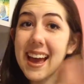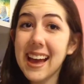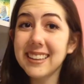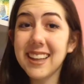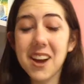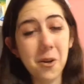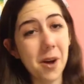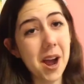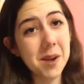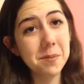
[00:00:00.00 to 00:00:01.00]
Hello,
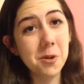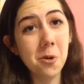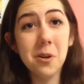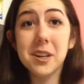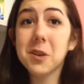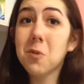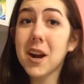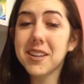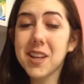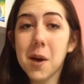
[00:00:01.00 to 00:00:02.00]
I'm Courtney,
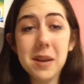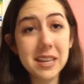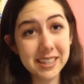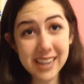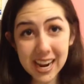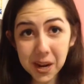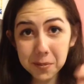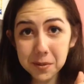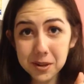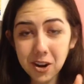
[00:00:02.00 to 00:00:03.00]
what's up, and today I'm
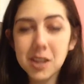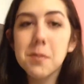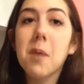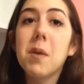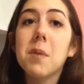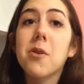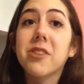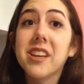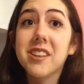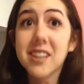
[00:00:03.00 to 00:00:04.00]
going to be talking about my
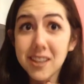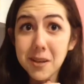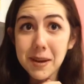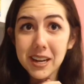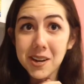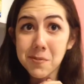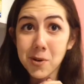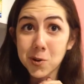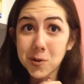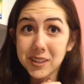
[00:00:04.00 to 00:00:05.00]
most anticipated
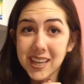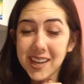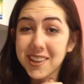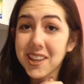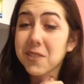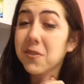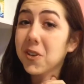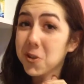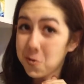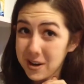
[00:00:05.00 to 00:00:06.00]
book releases
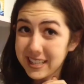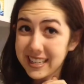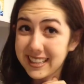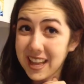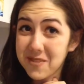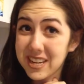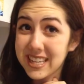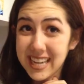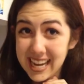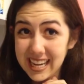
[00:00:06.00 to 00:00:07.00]
for
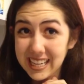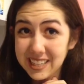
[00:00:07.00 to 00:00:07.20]
2017.